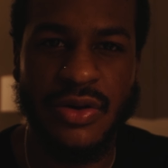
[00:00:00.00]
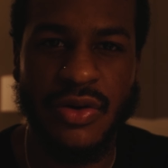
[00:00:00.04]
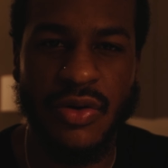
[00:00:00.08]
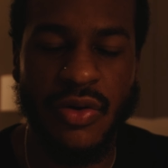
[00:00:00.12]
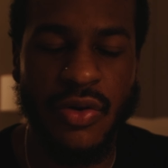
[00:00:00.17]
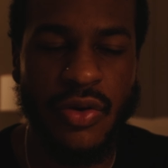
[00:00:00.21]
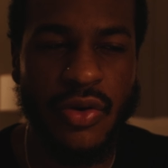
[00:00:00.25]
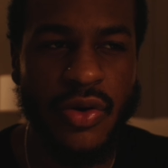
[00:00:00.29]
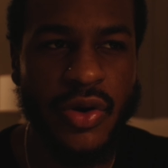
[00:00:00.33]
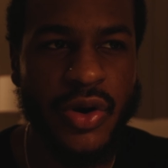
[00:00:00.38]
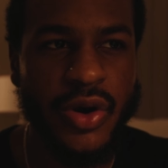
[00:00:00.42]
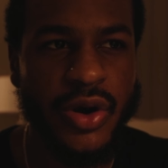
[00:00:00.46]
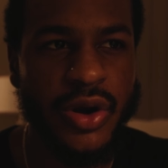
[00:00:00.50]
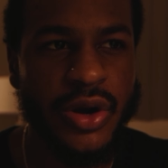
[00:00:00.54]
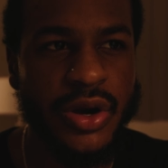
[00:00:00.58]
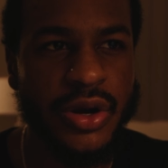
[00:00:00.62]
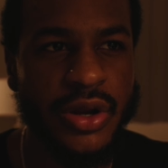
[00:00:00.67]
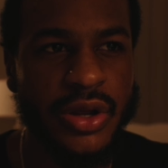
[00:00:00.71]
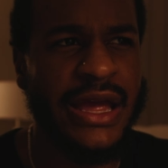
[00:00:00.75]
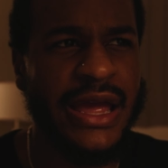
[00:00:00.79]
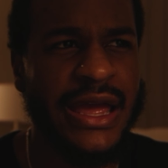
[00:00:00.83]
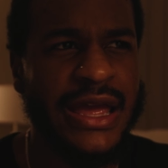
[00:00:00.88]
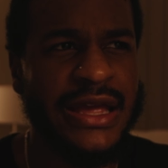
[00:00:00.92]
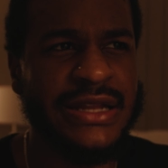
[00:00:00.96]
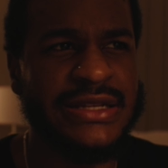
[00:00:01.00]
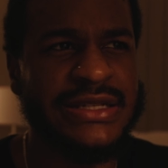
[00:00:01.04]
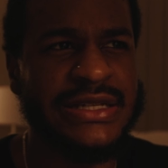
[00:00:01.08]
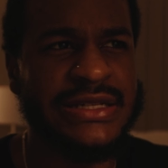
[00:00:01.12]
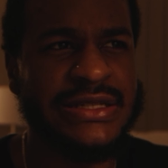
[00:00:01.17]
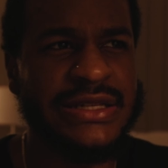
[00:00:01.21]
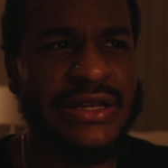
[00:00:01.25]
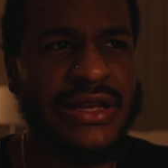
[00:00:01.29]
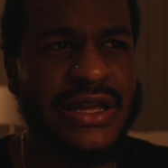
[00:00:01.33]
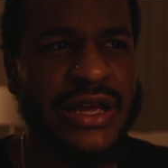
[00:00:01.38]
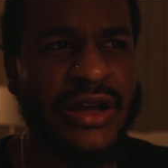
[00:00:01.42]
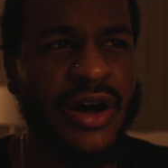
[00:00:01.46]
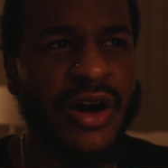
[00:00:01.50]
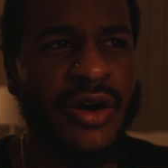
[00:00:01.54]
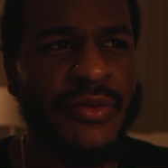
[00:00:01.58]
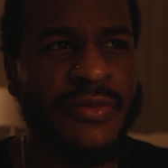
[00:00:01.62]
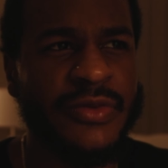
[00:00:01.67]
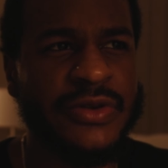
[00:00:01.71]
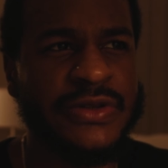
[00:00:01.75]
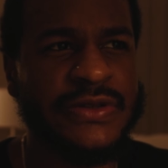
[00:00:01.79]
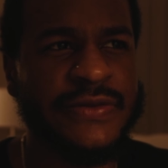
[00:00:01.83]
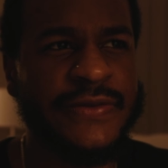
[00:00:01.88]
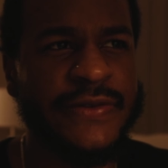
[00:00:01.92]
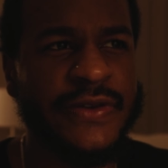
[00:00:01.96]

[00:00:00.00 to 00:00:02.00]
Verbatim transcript: or it just it almost